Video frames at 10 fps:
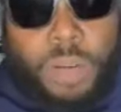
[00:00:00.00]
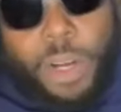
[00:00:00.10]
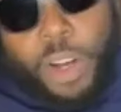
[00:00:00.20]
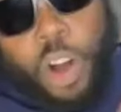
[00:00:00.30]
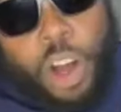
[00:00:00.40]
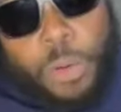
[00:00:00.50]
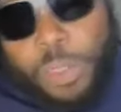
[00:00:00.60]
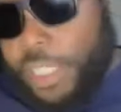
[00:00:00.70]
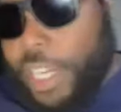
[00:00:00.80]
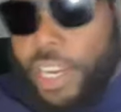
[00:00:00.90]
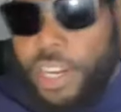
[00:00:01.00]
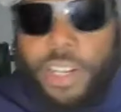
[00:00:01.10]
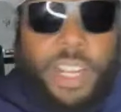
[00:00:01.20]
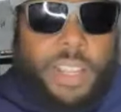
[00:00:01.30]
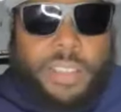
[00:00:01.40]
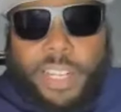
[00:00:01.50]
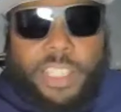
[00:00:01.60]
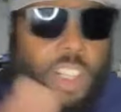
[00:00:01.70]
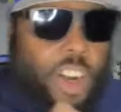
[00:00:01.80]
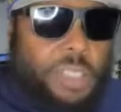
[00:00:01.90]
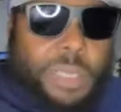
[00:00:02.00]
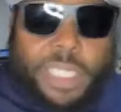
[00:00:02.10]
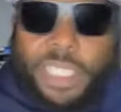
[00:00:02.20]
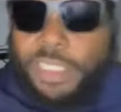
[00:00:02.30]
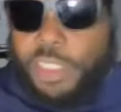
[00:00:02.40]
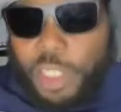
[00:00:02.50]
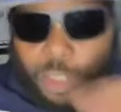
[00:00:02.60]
my car was down, they charged me this, you know.